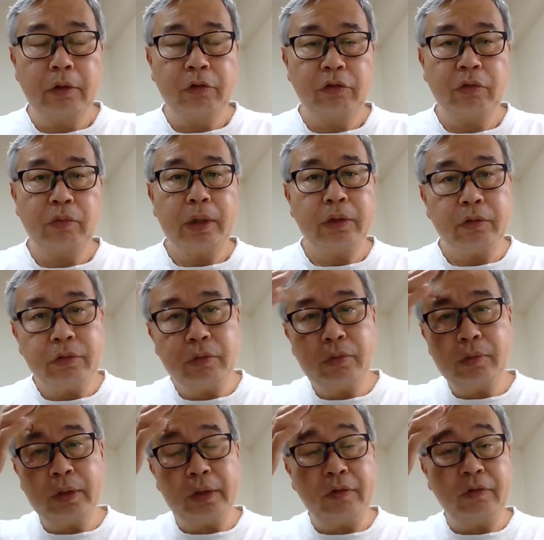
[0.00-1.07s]
So what you
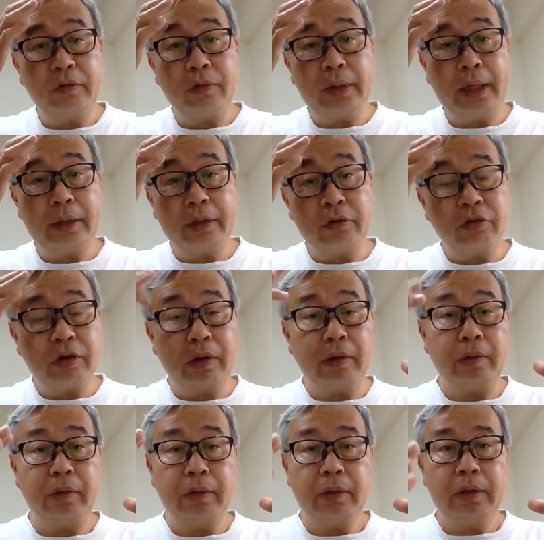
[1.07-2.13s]
do is you let the child